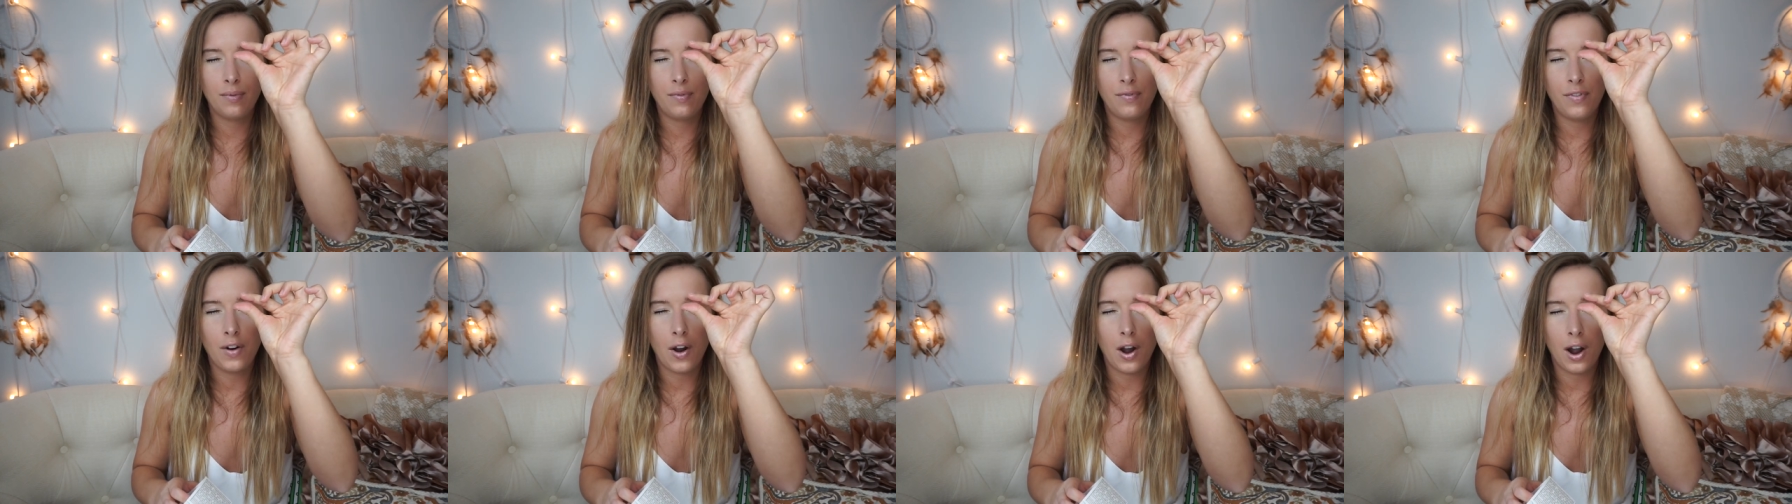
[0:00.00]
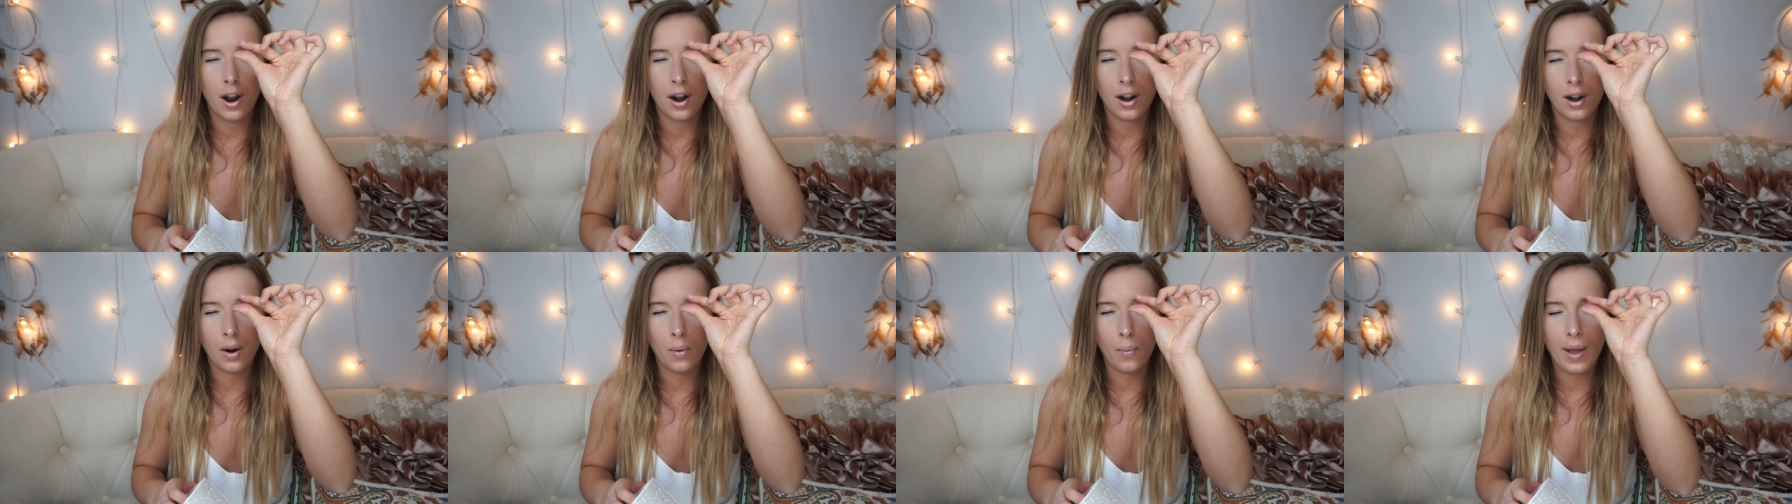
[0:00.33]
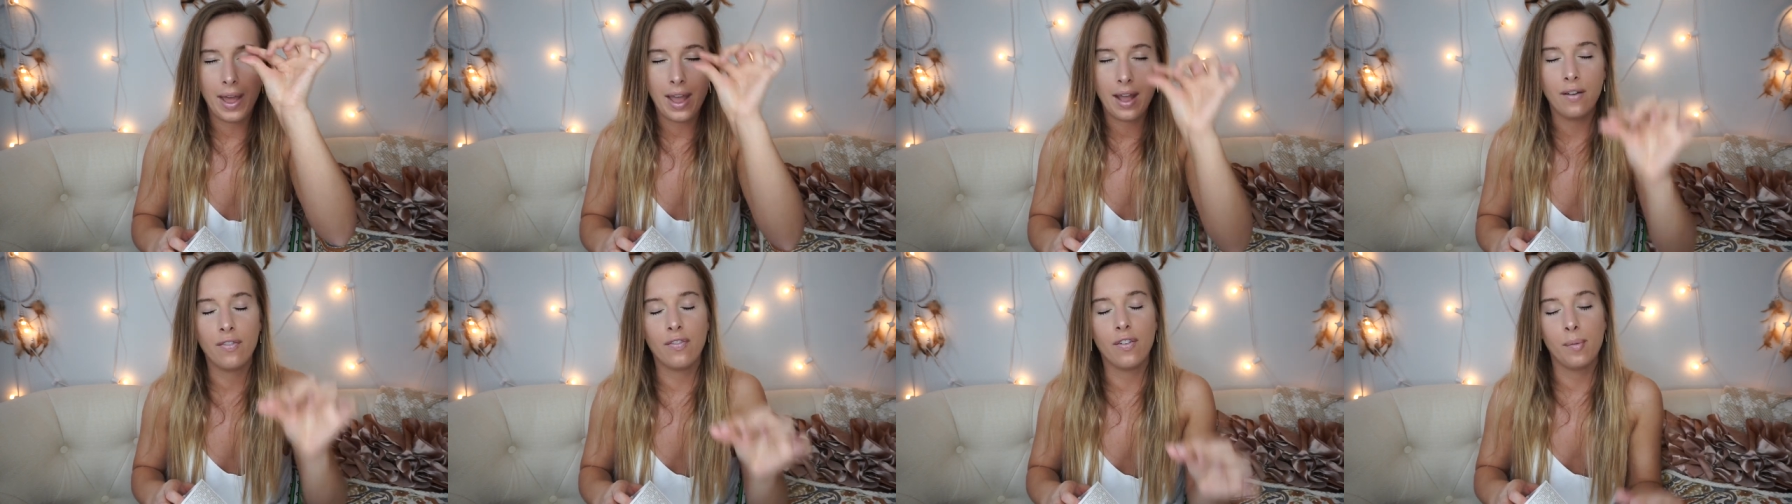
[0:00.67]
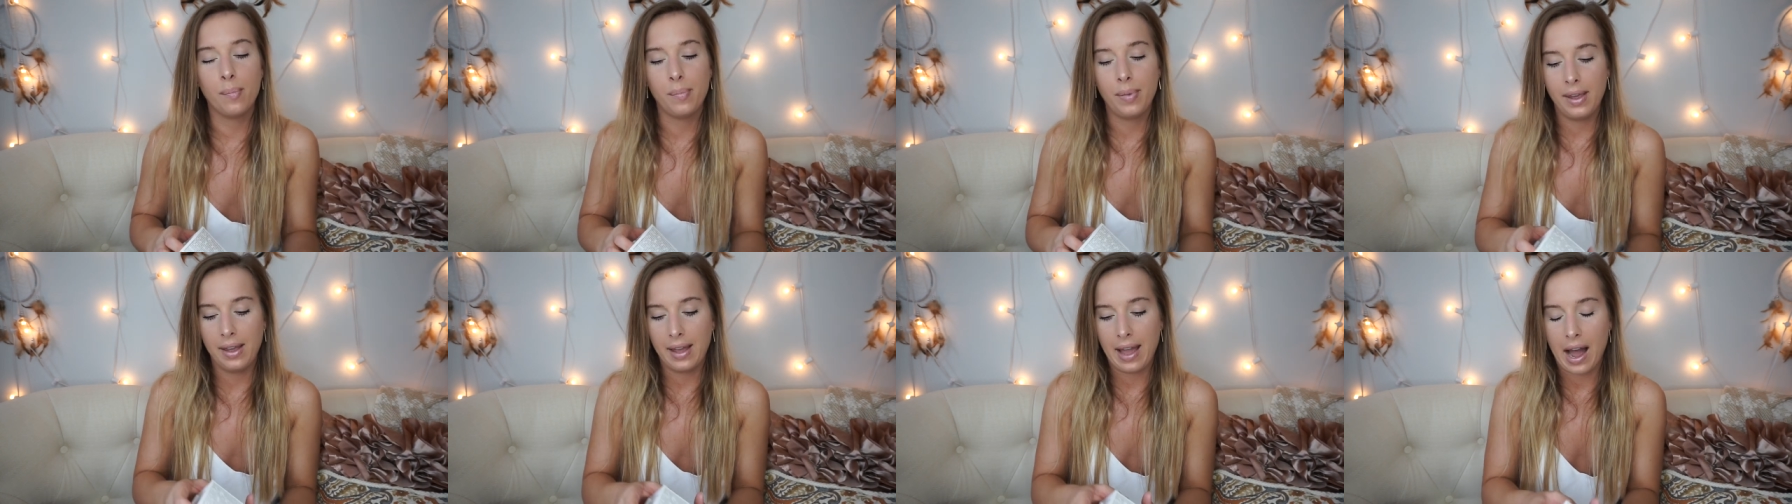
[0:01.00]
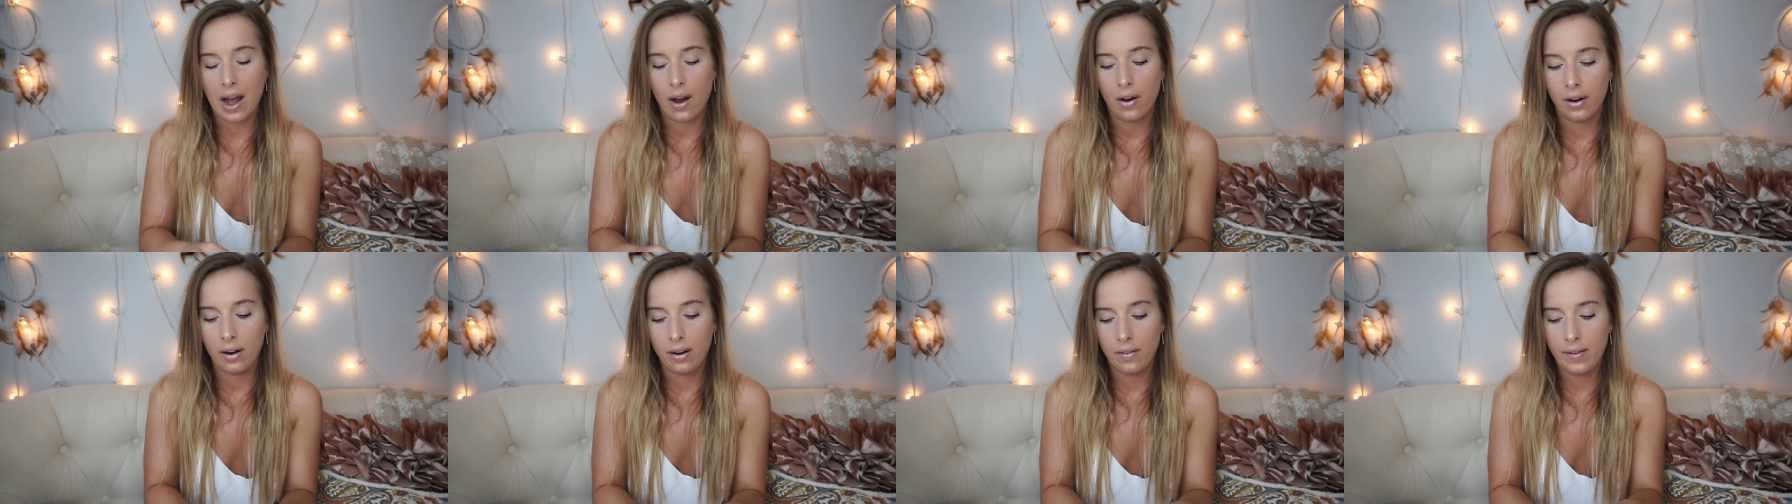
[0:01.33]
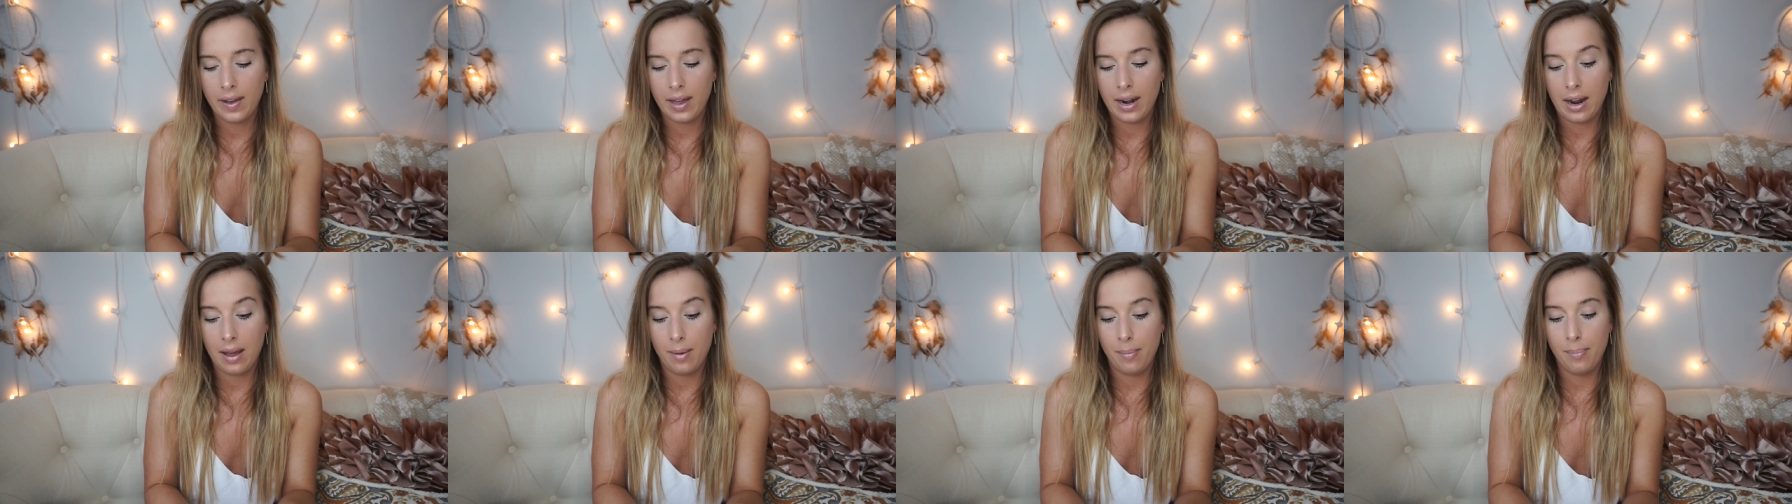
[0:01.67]
far away from being out of
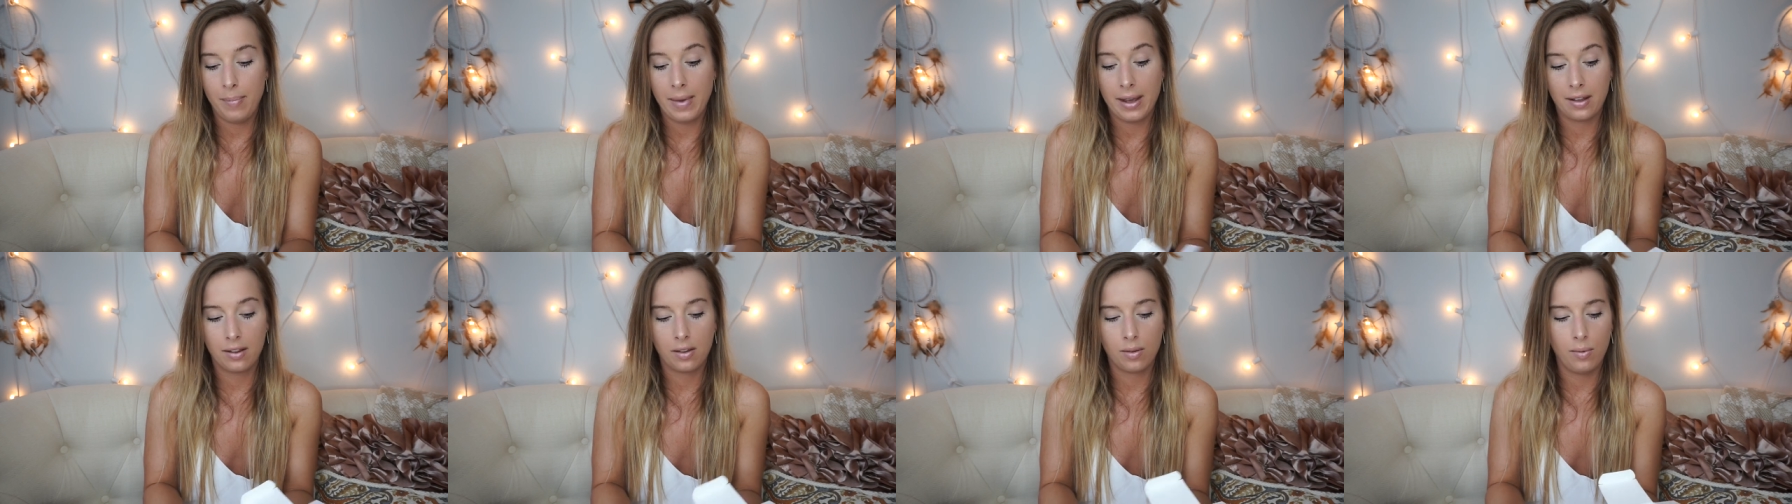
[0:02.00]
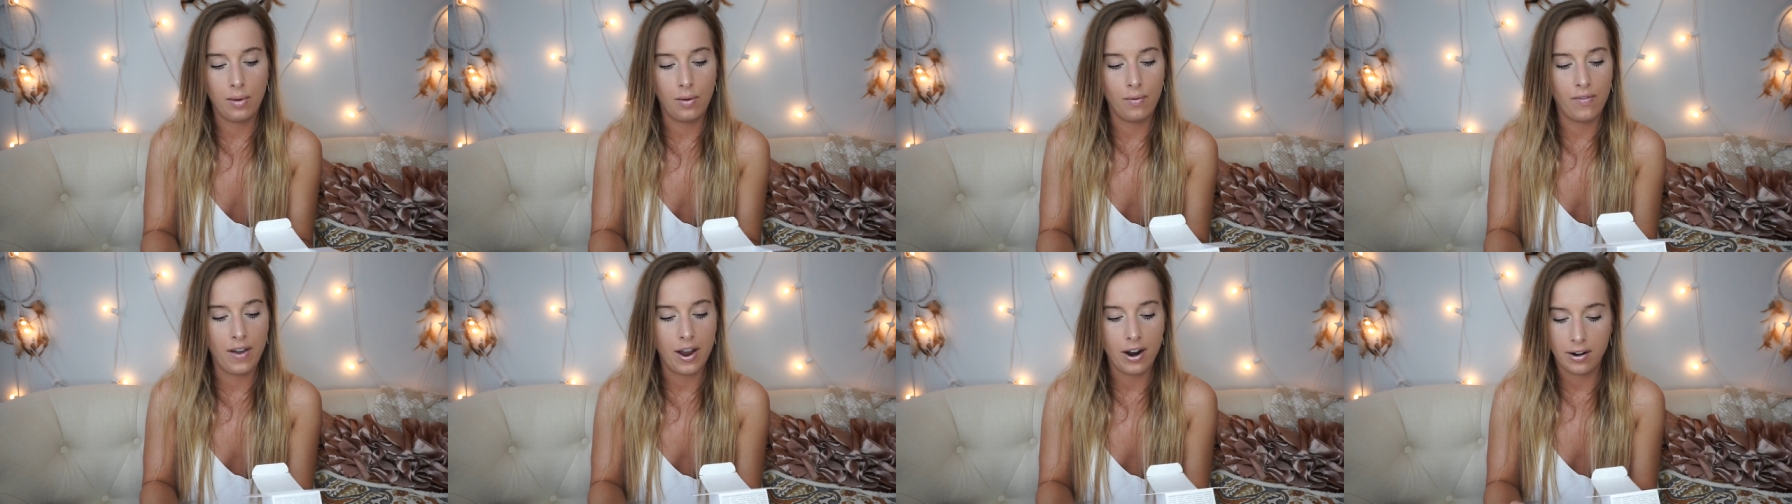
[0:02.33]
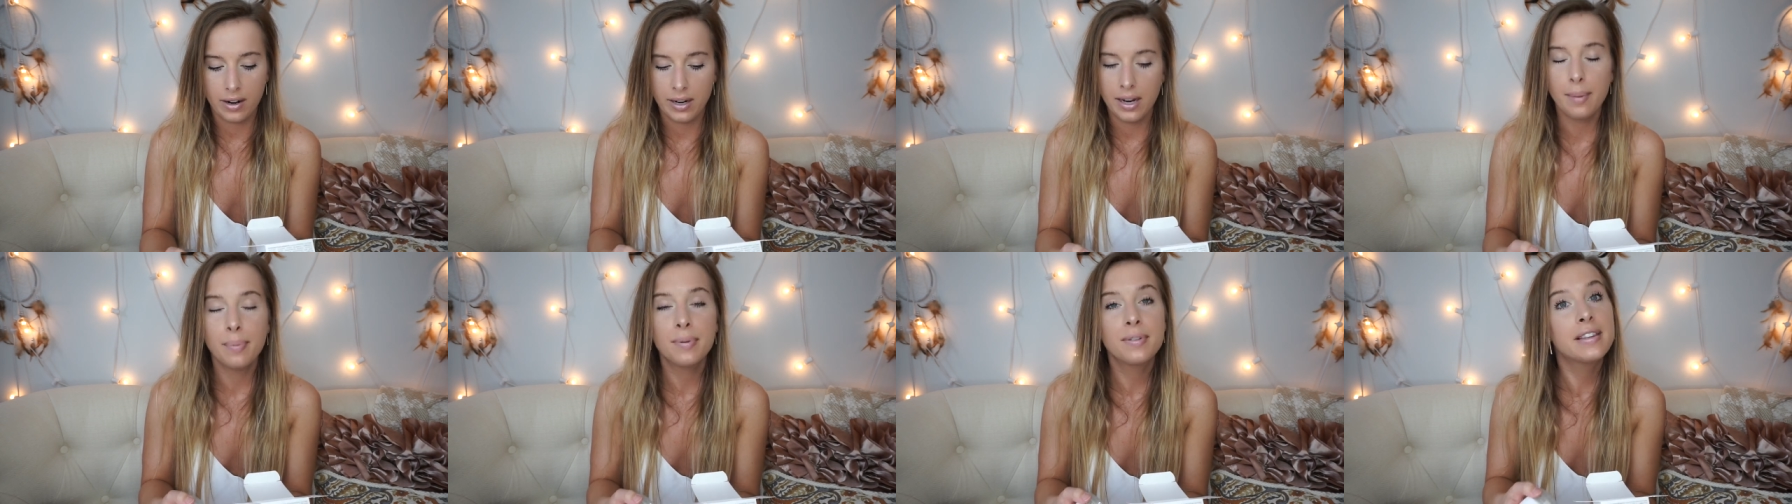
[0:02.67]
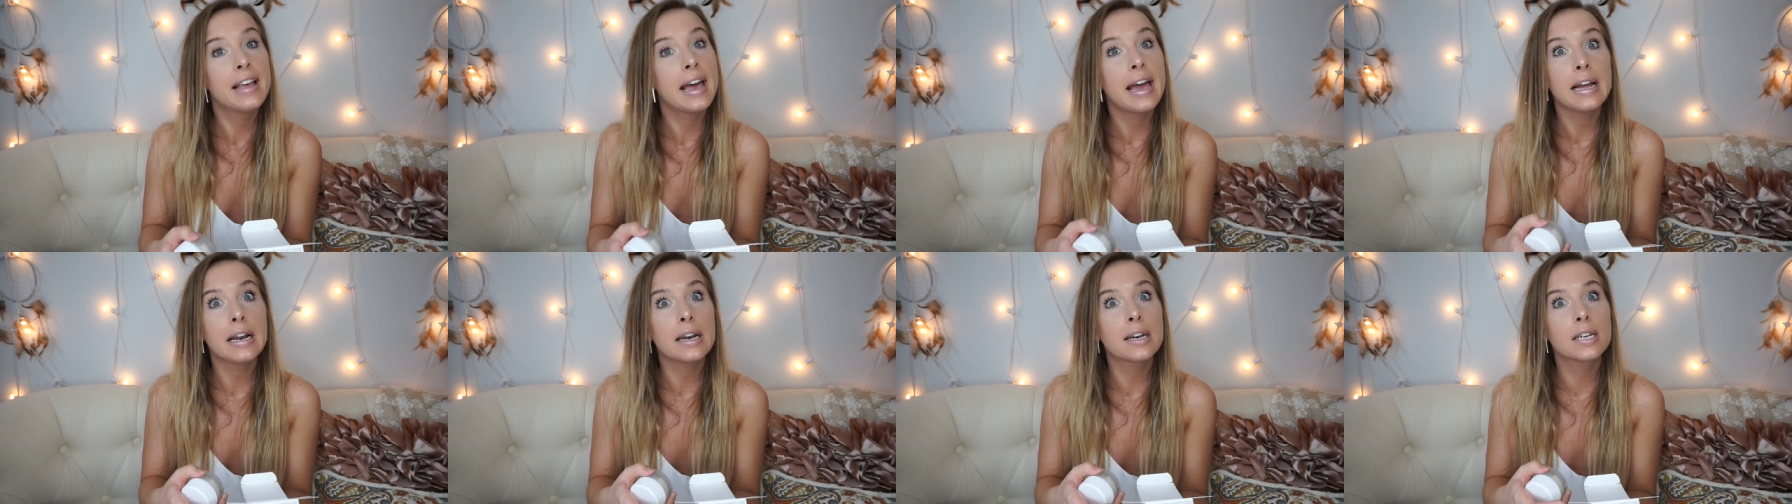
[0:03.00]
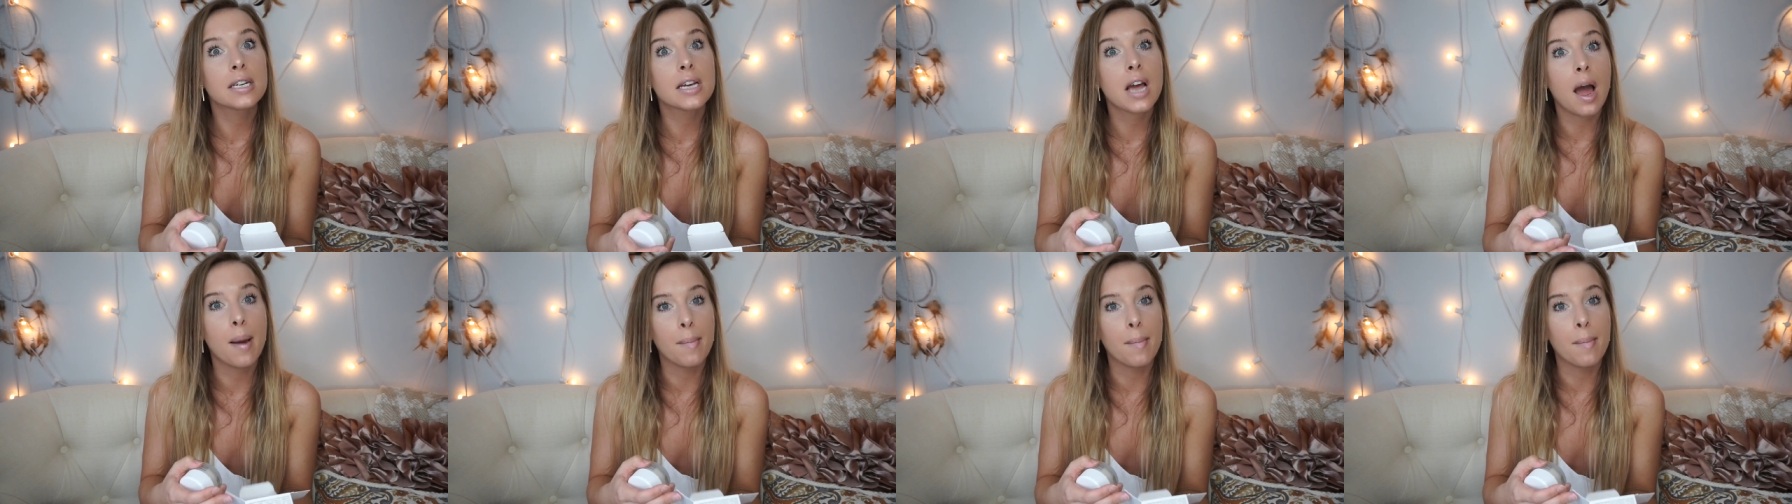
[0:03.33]
it and it makes me very upset.